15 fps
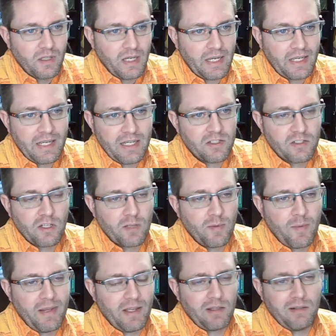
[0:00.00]
I can't just go to my
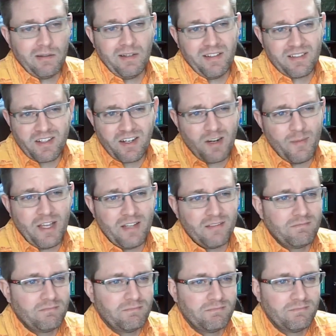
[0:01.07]
bank and go, oh, sorry, man.
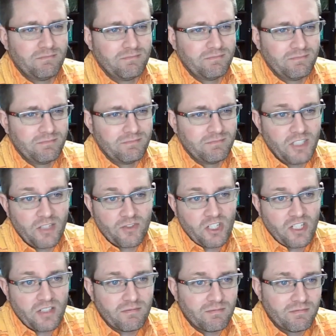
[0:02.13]
Tough
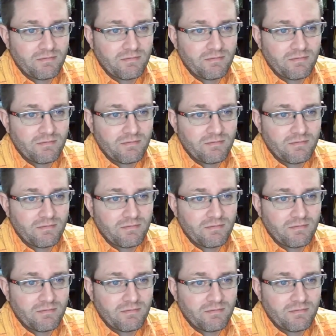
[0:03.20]
shit.